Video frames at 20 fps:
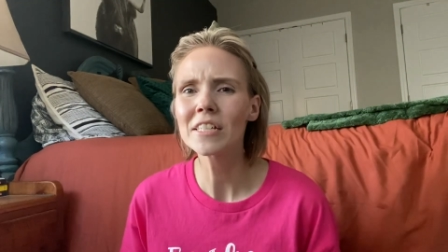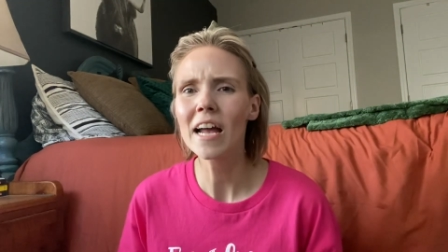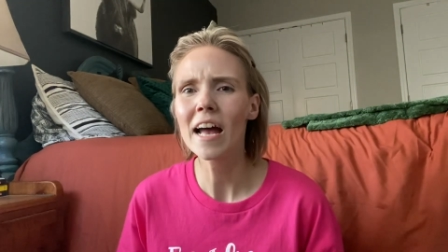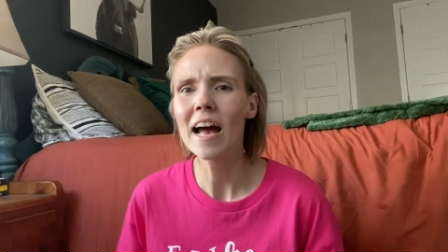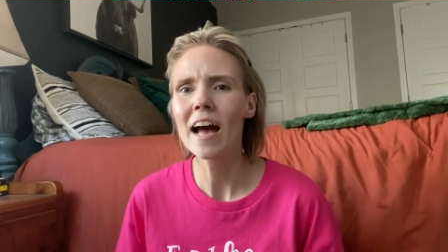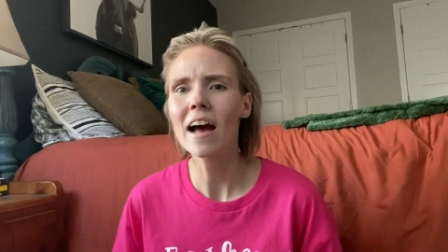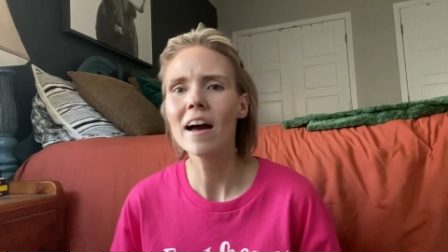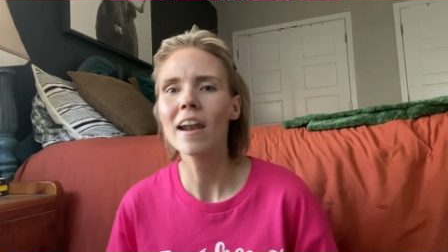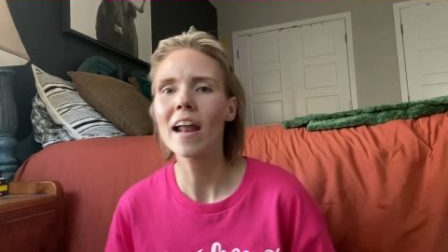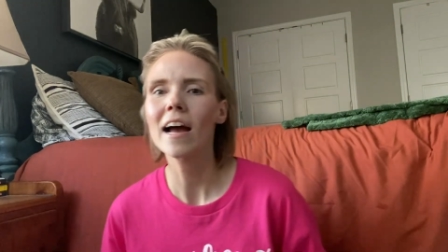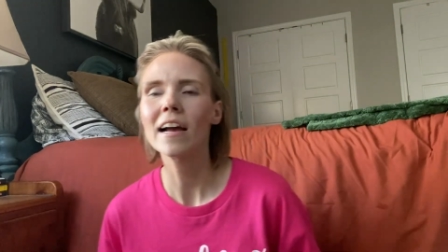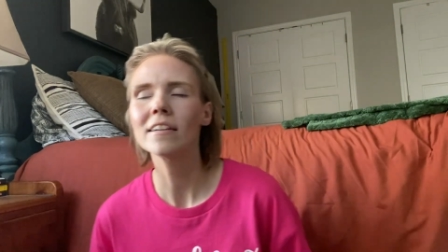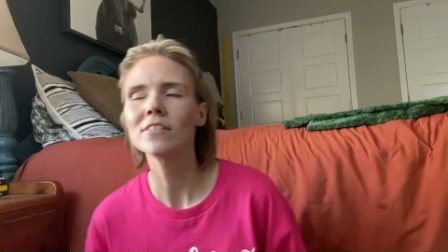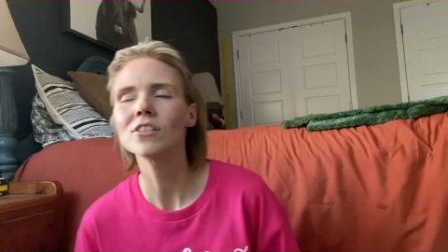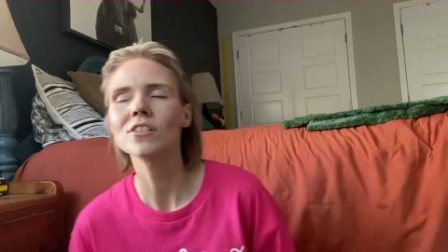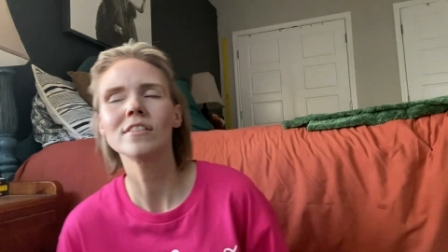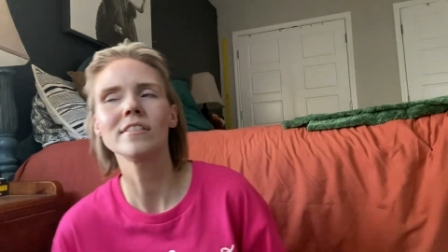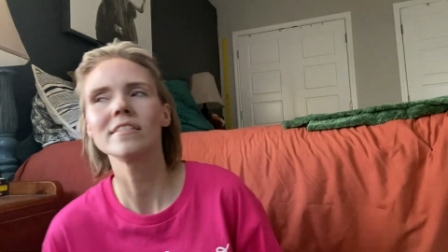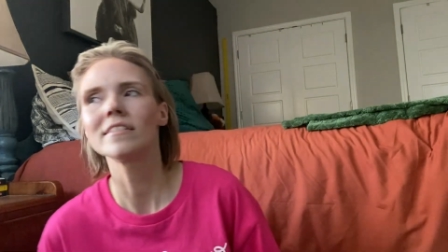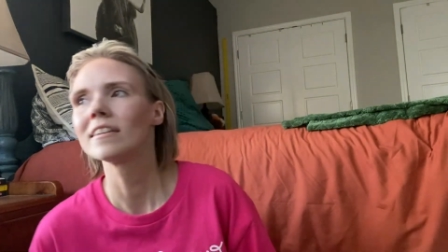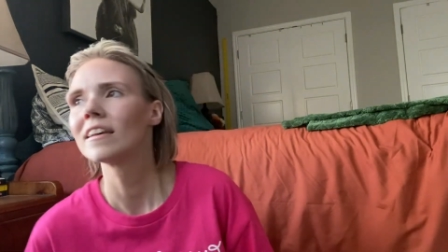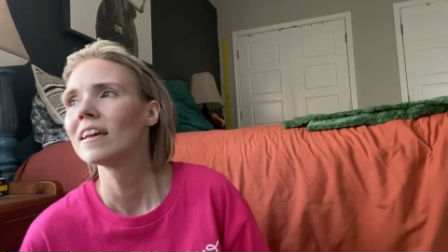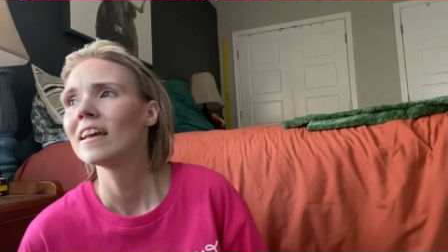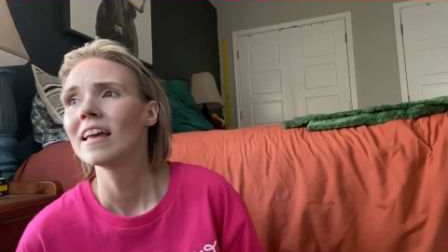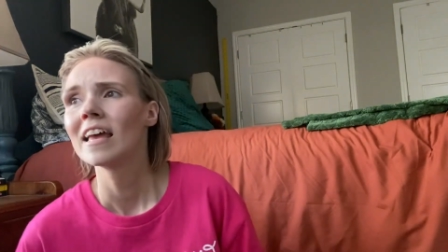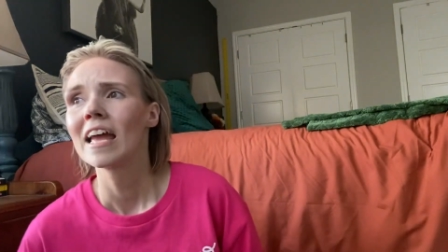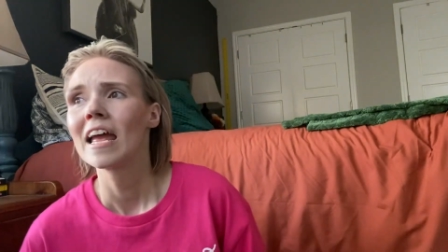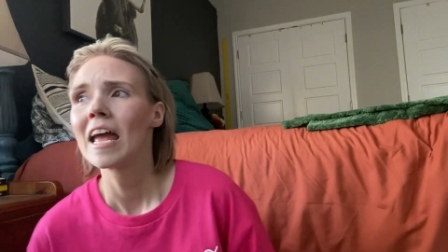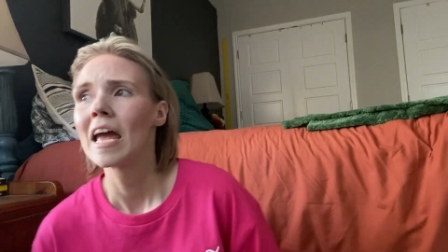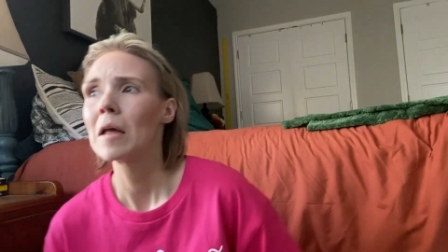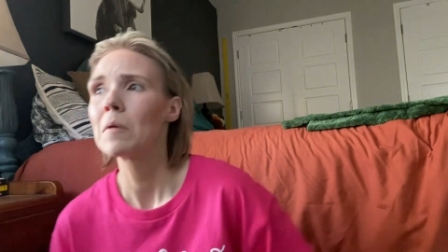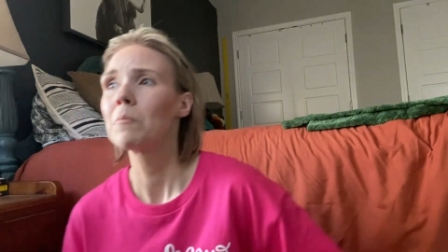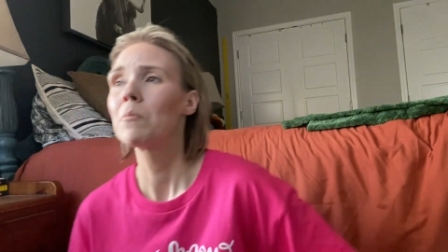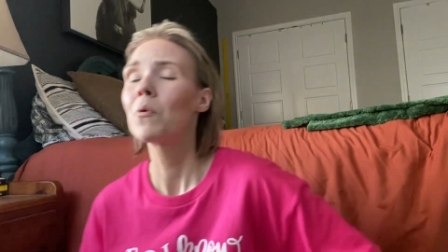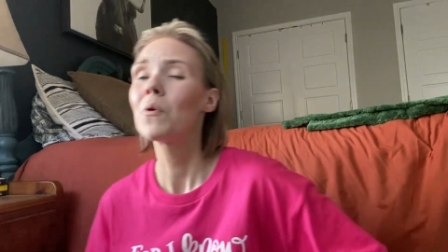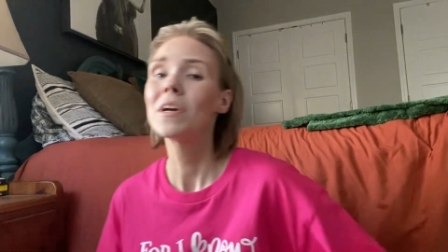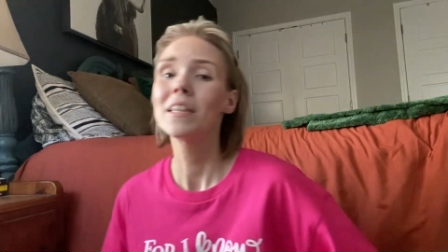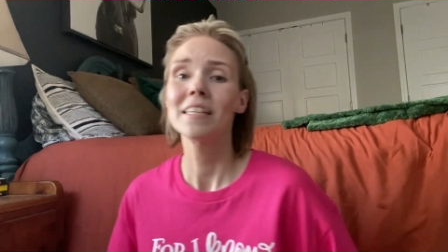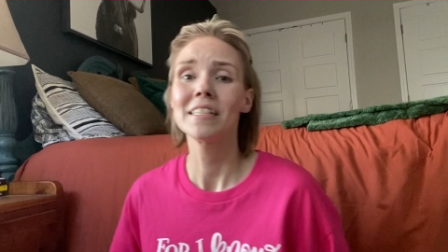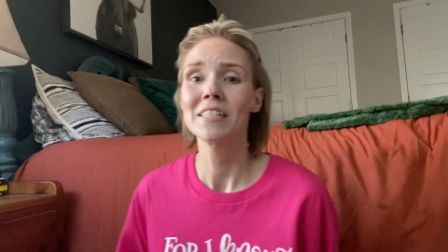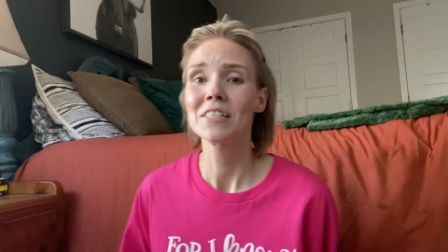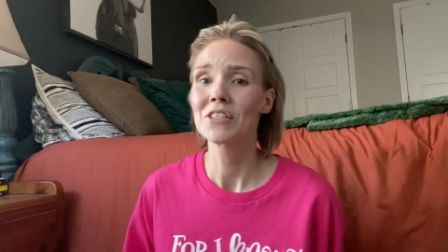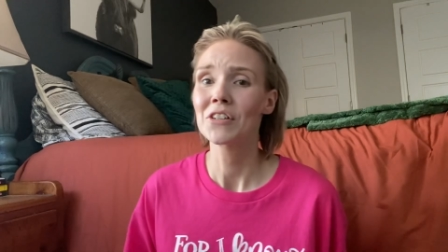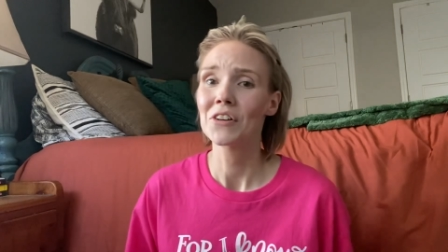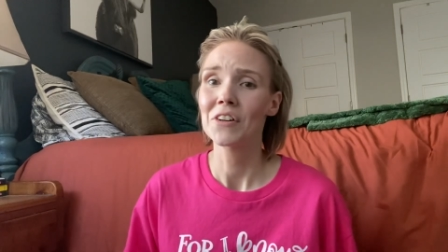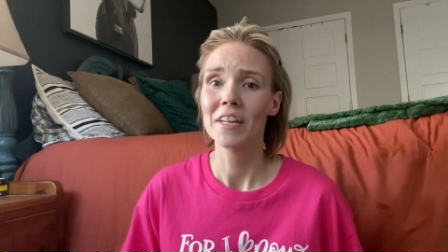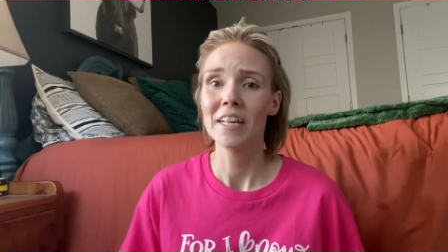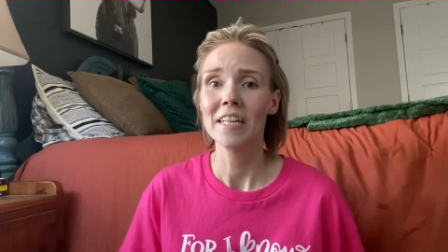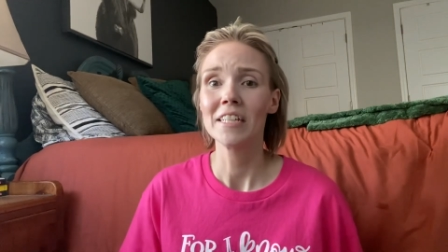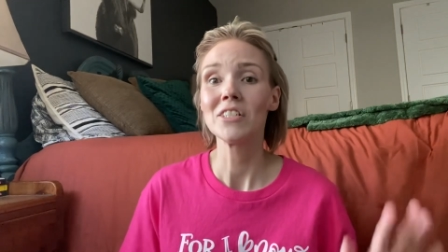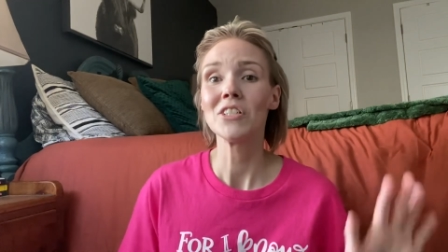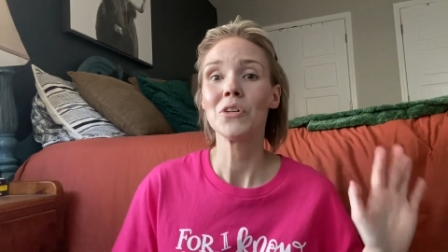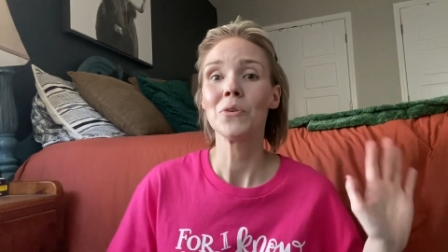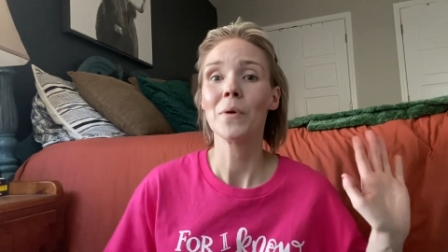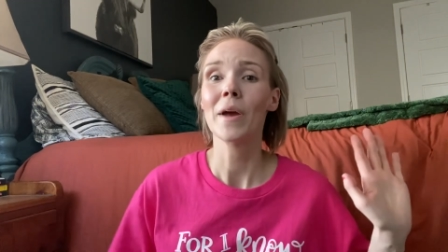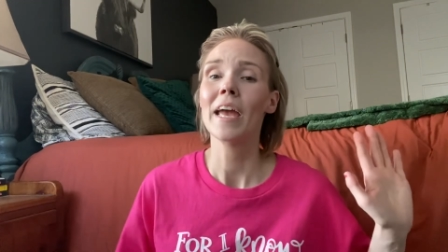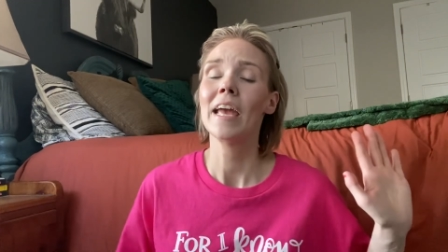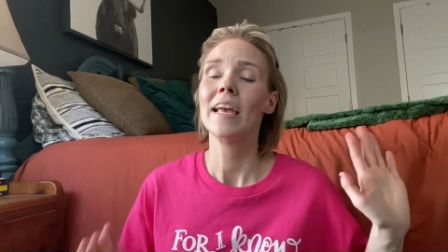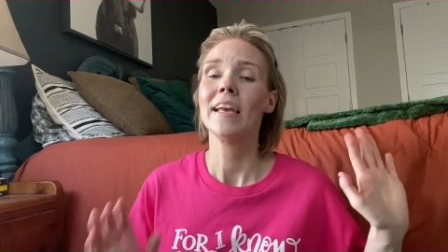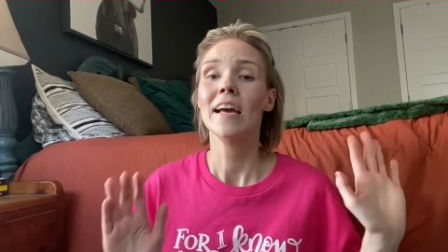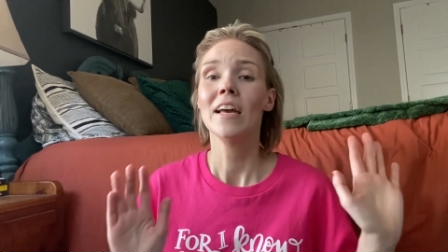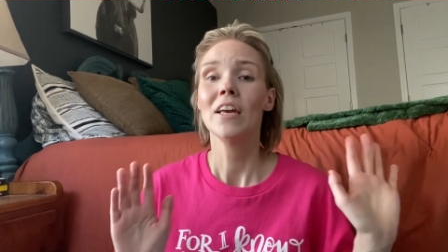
out. And boy, this is turning into a